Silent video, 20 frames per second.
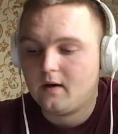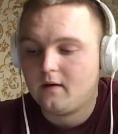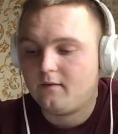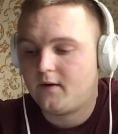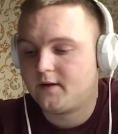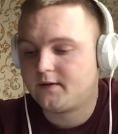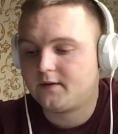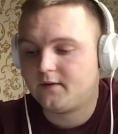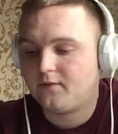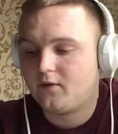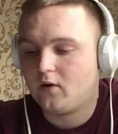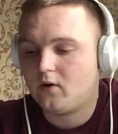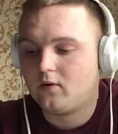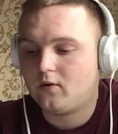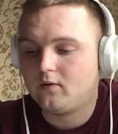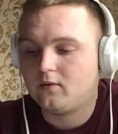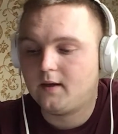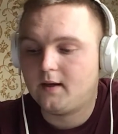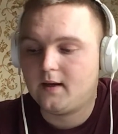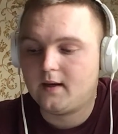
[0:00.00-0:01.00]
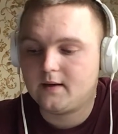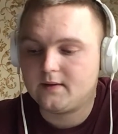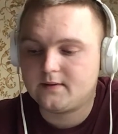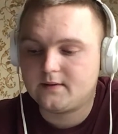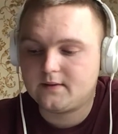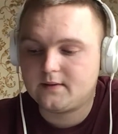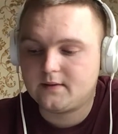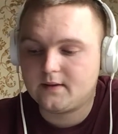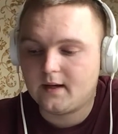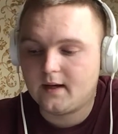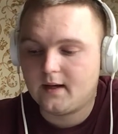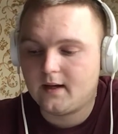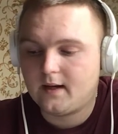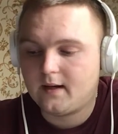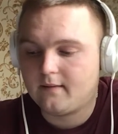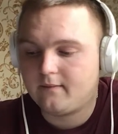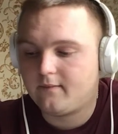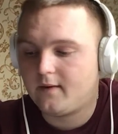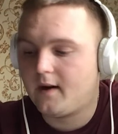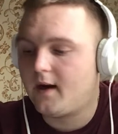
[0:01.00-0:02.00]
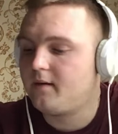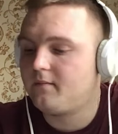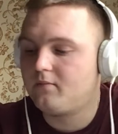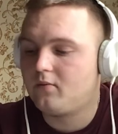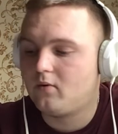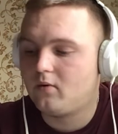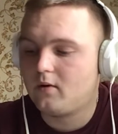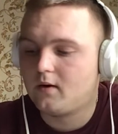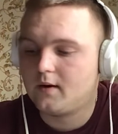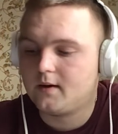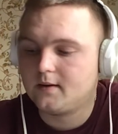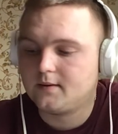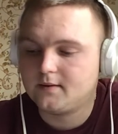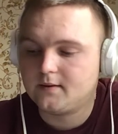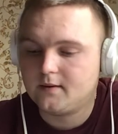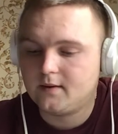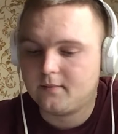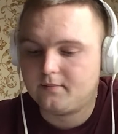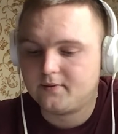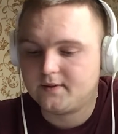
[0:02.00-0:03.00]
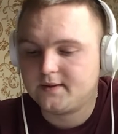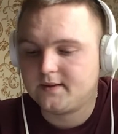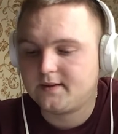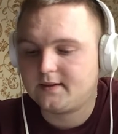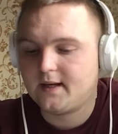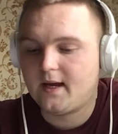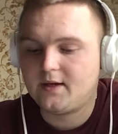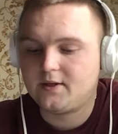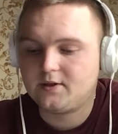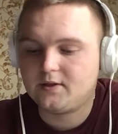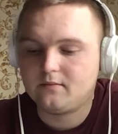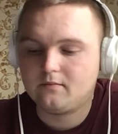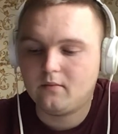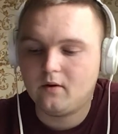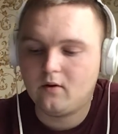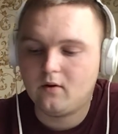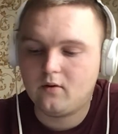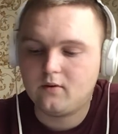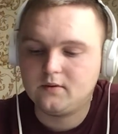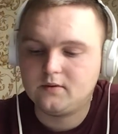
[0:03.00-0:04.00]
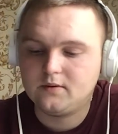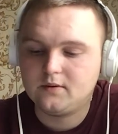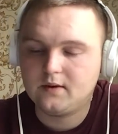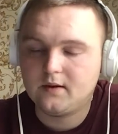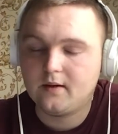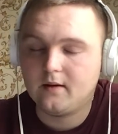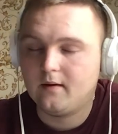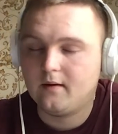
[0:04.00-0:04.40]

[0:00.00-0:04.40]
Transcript: First of all, it is whiteboard, a presentation mode,